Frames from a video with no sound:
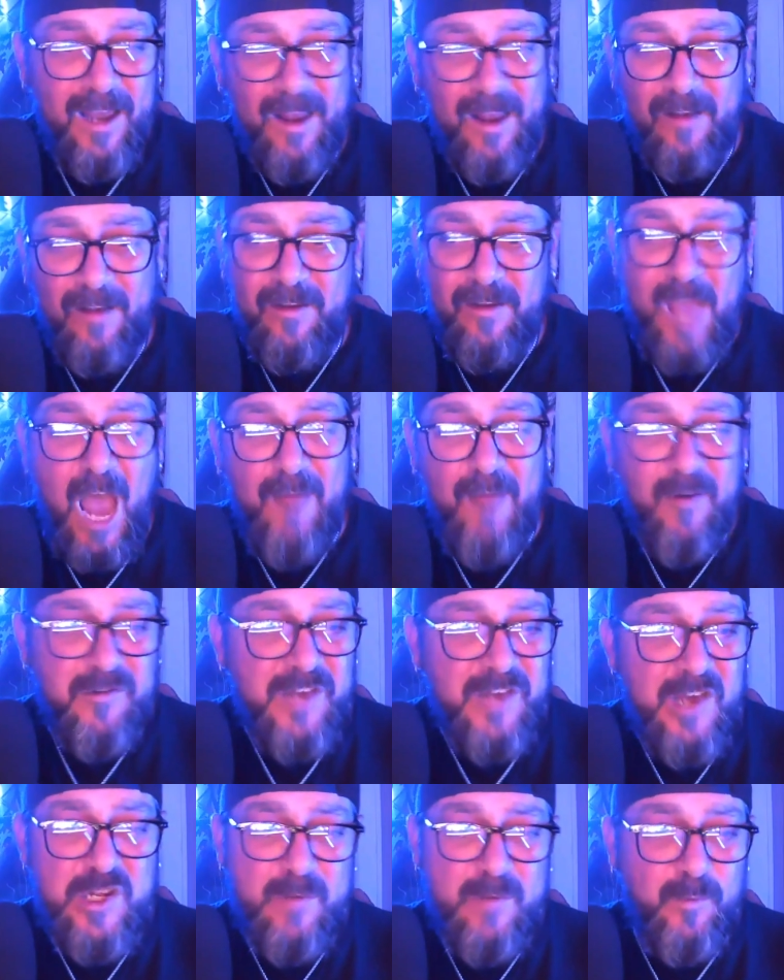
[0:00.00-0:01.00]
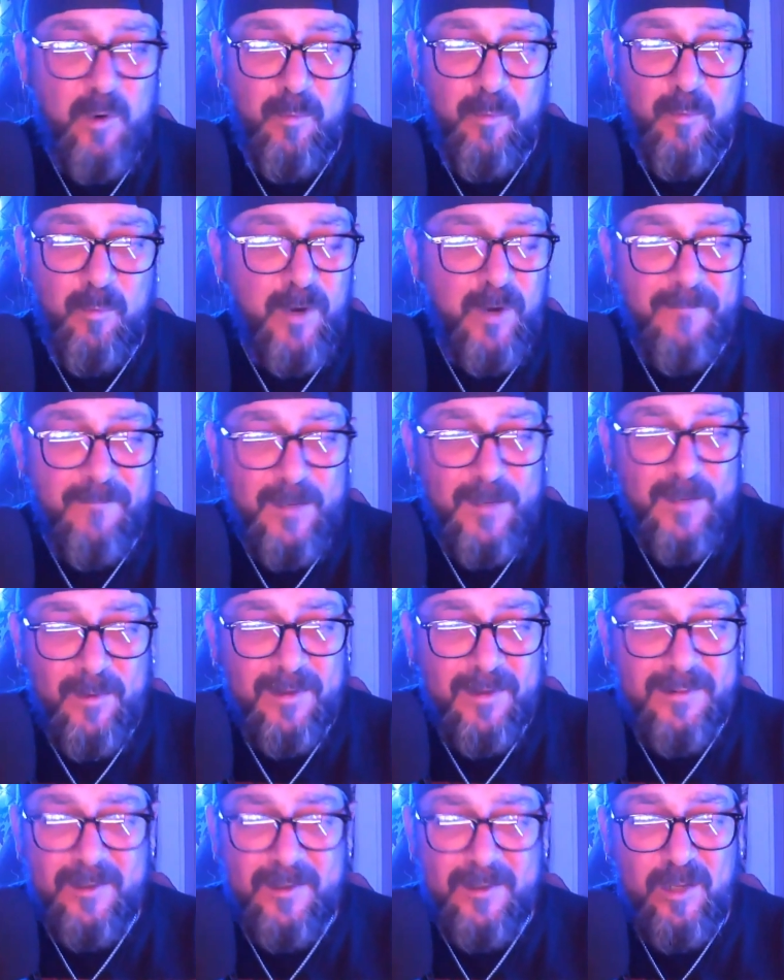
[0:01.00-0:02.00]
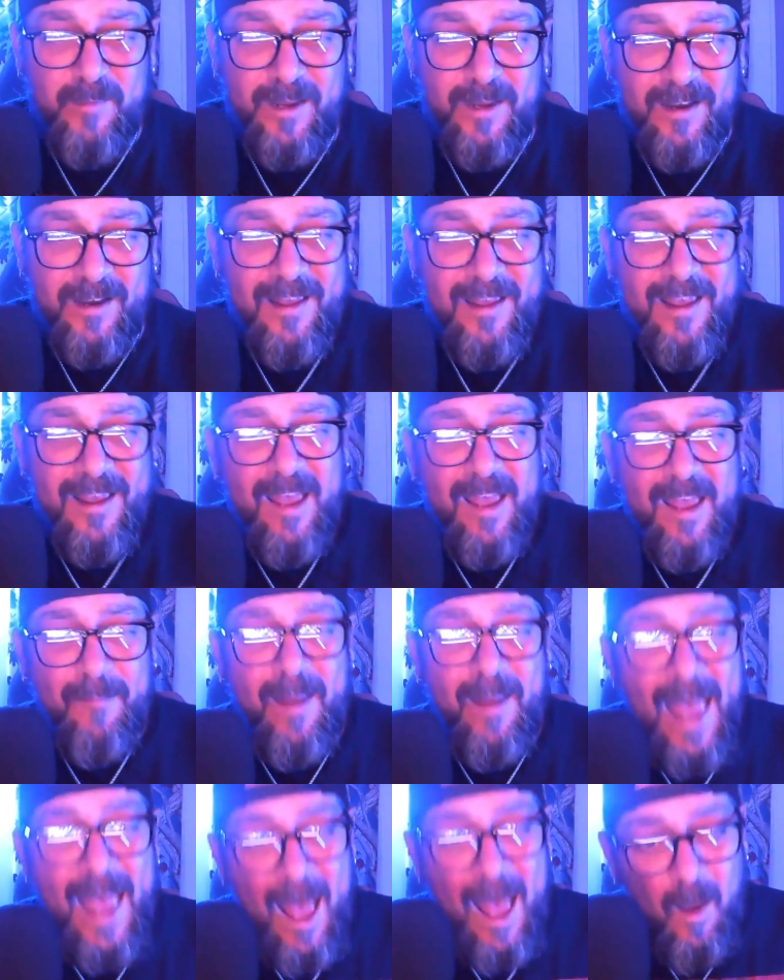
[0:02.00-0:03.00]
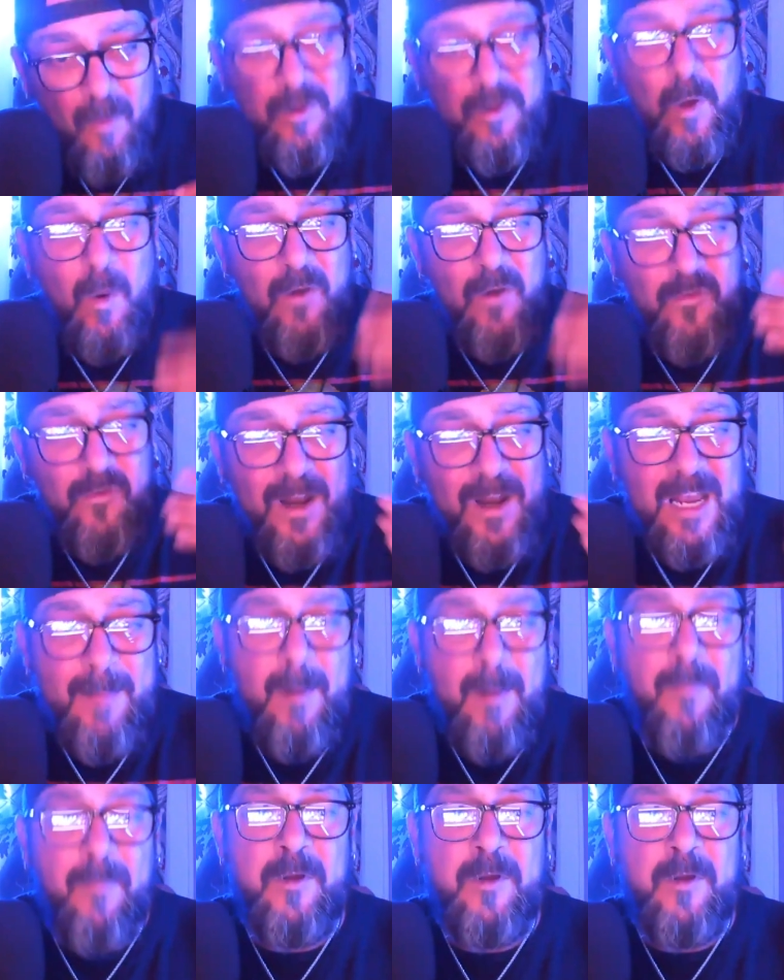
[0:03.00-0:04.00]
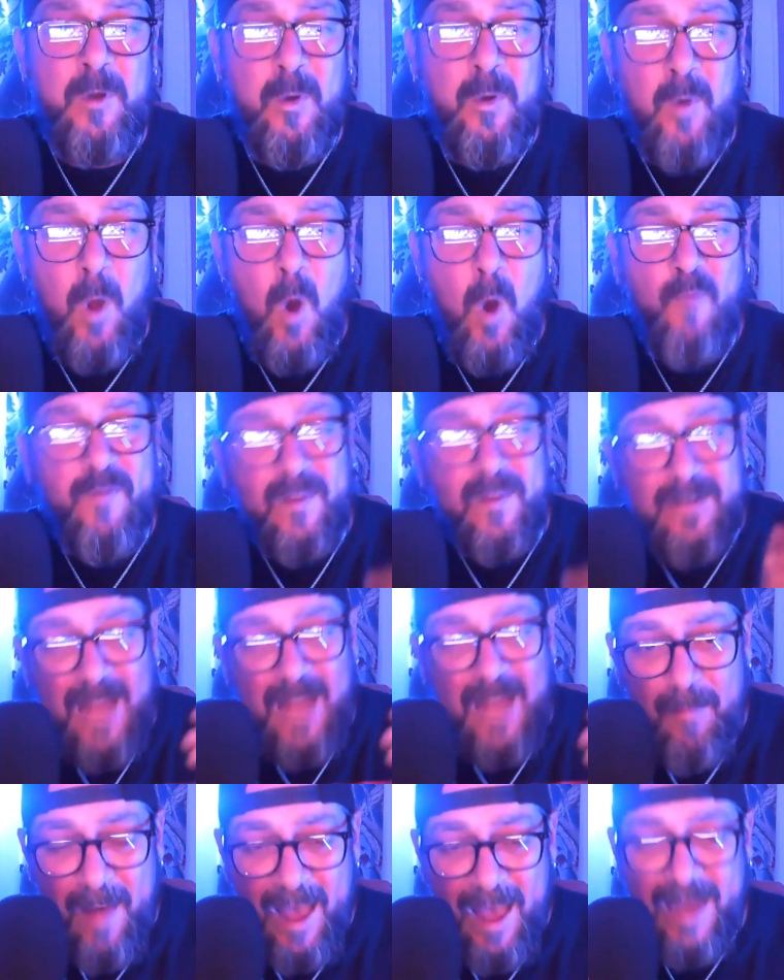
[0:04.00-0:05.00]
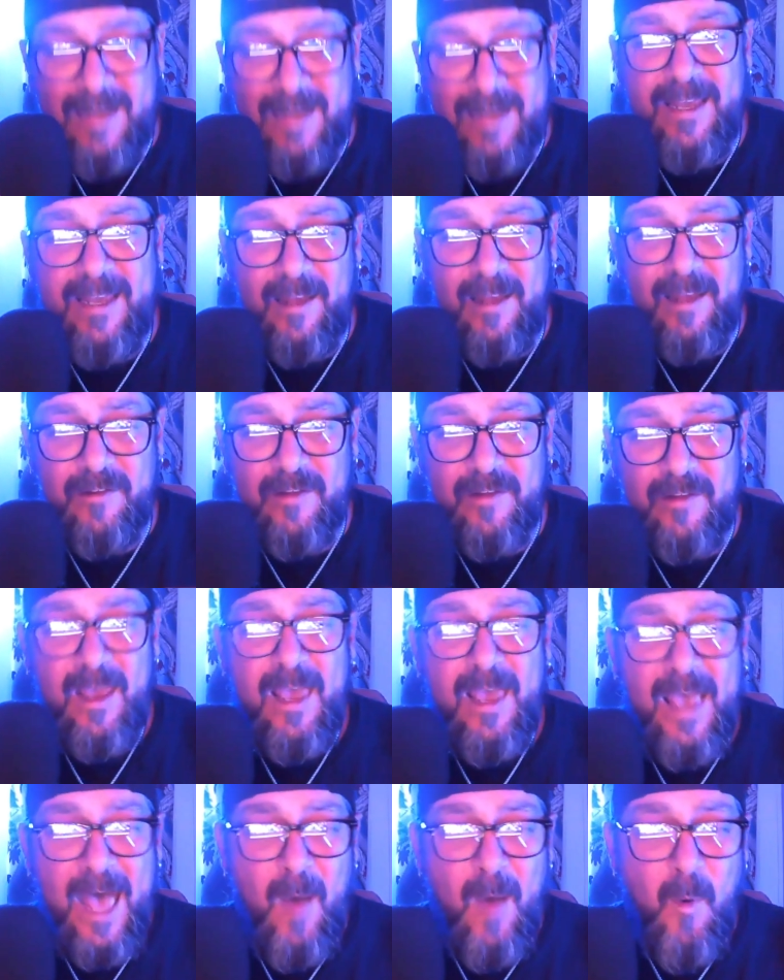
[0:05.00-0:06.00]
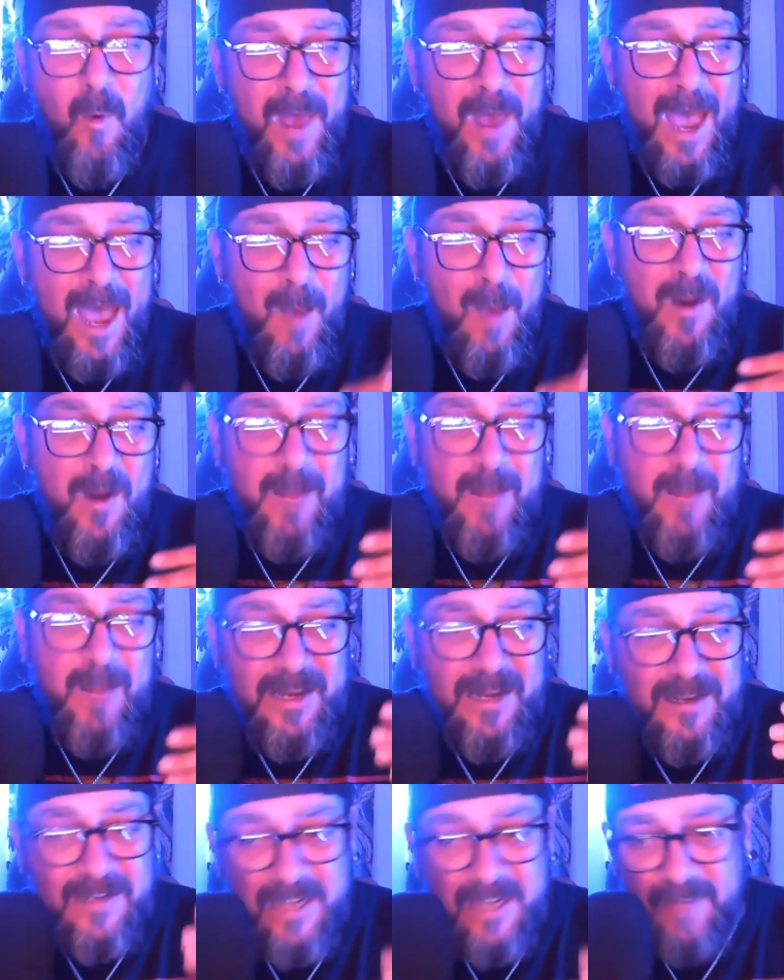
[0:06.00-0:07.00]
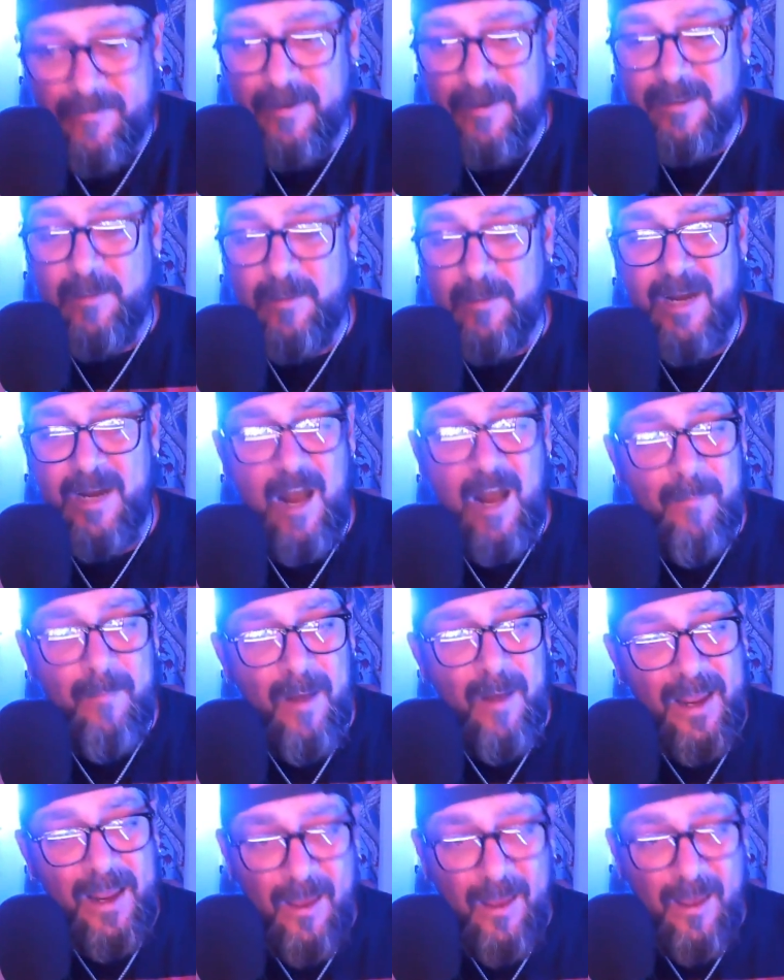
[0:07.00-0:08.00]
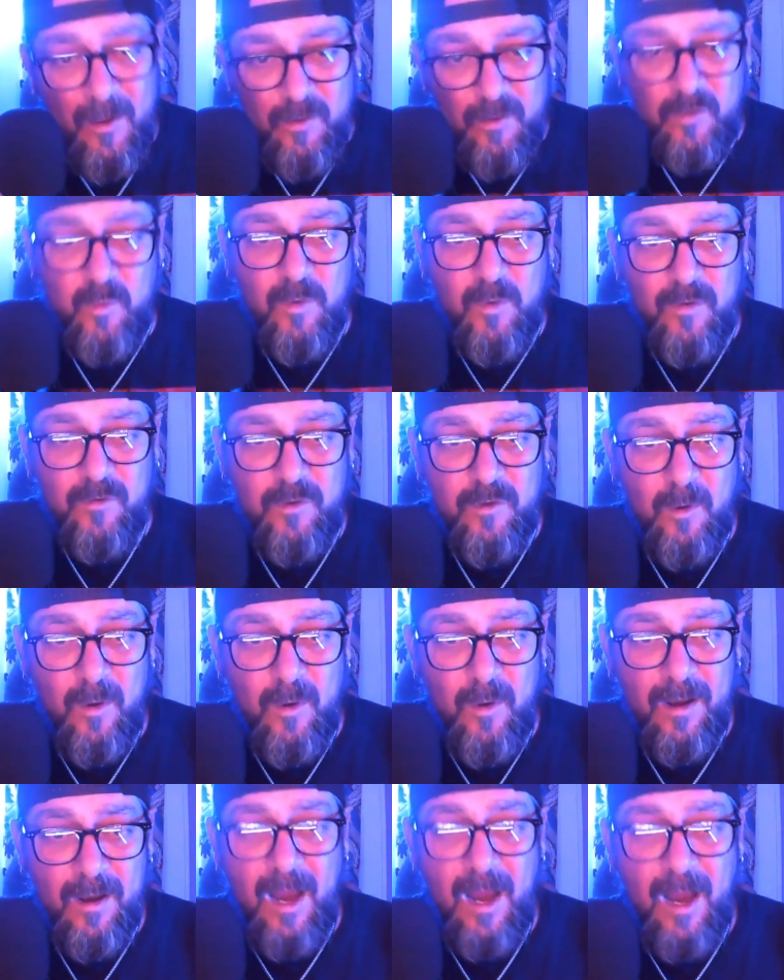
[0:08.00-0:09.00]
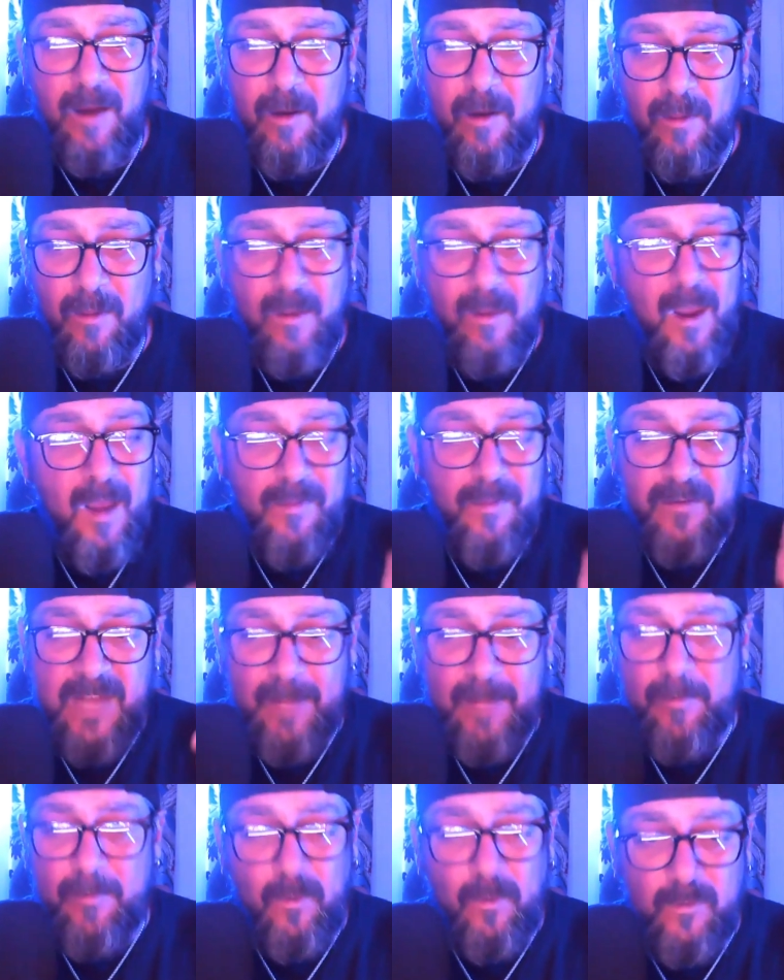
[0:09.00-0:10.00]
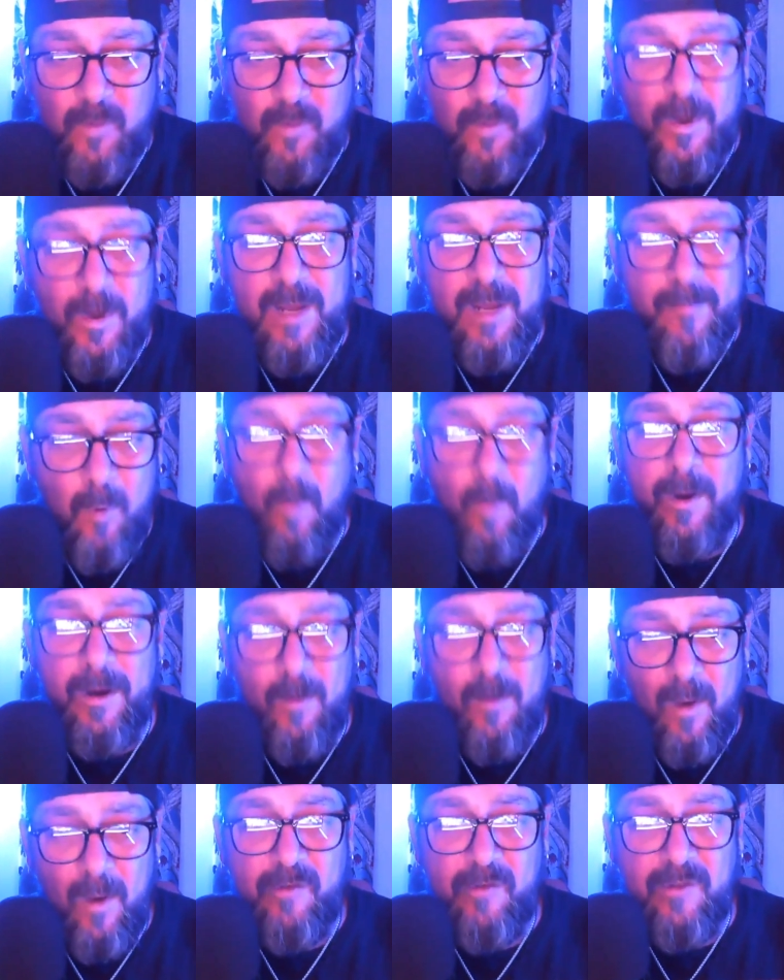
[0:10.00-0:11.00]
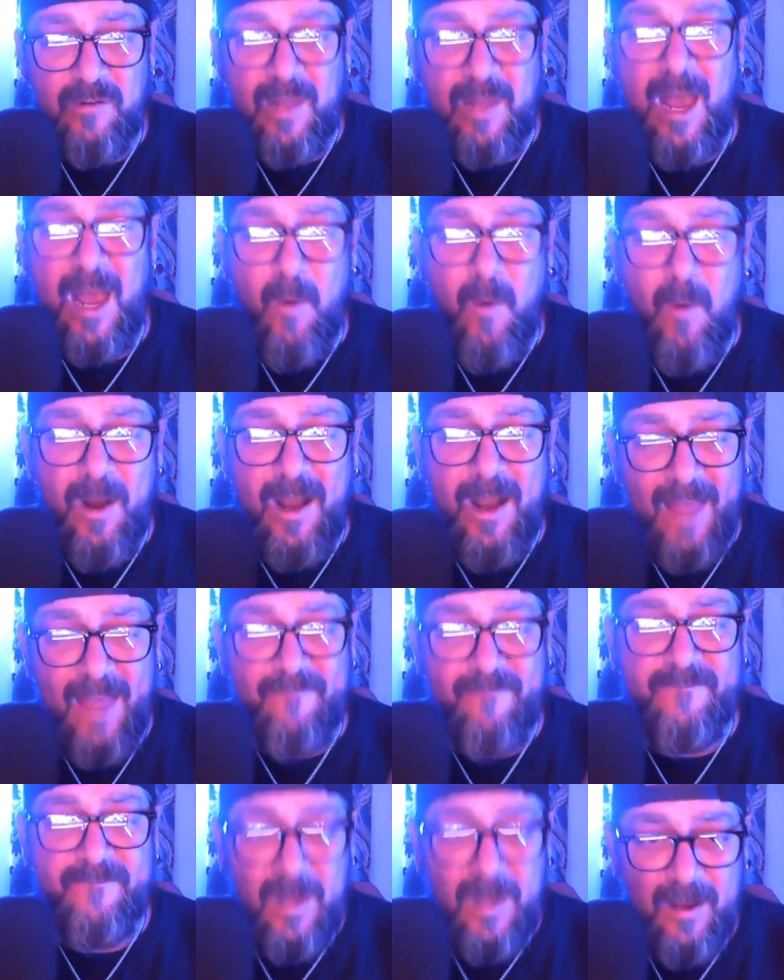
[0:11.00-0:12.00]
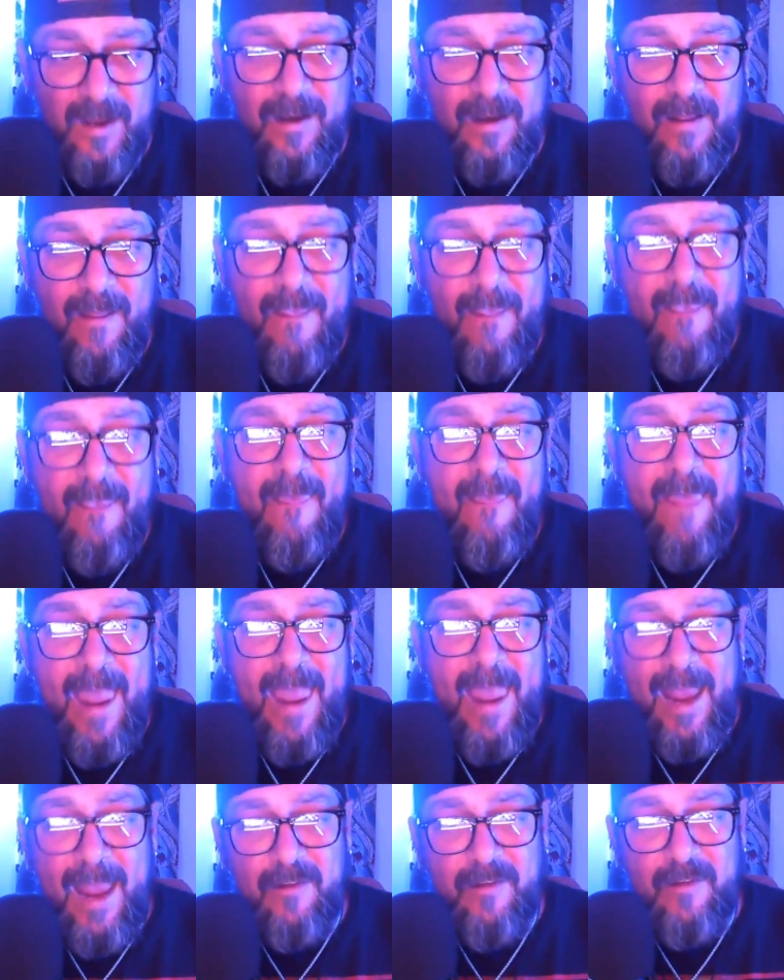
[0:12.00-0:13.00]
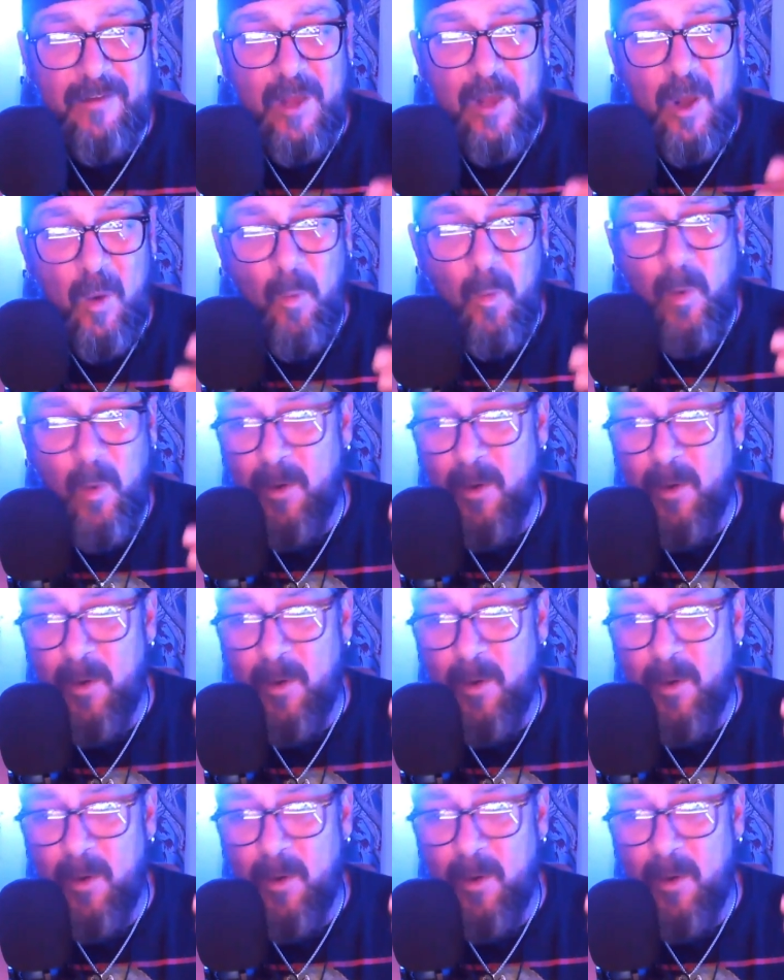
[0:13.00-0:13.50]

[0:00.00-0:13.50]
a conversation real briefly with them, and but I, I was always trying to come up with new over the top ideas. I want I wanted to be different than what everybody else was doing. You know, the, the typical twenty boring questions. I wanted to have fun, and so we